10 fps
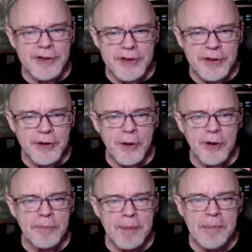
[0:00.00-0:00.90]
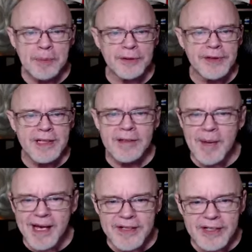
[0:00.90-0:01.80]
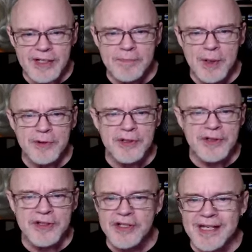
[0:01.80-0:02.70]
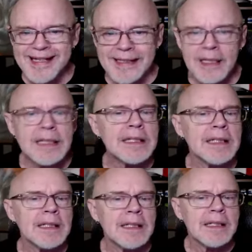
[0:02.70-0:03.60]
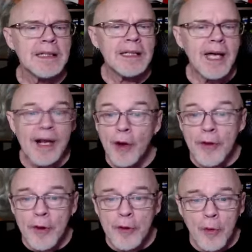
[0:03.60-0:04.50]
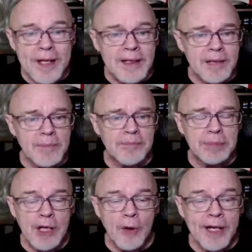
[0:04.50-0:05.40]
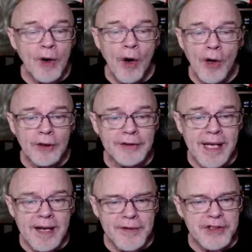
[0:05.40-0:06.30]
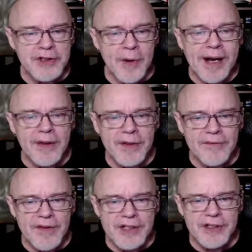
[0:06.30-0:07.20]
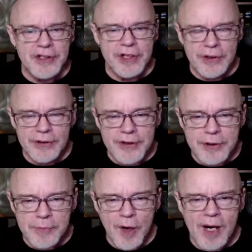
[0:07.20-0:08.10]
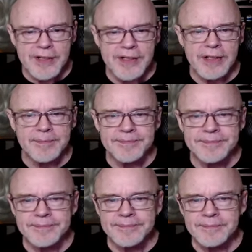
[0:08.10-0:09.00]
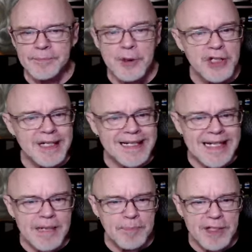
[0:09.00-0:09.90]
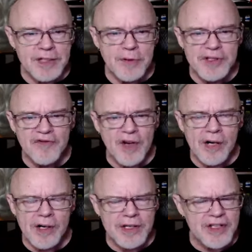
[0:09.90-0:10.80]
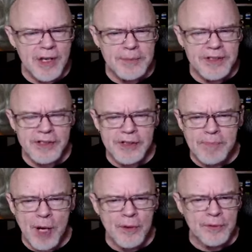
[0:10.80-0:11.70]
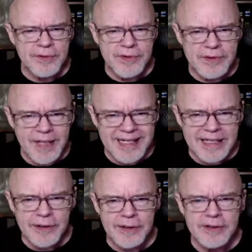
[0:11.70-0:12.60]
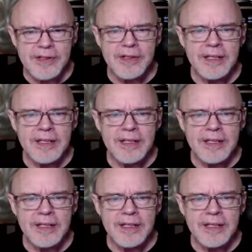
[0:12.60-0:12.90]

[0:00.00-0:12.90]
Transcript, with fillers: to the north pimpled Tiamak's exposed skin, and although the wind had been blowing all day, the strength of this chill surprised him, pushing deep into his very substance, bones and innards.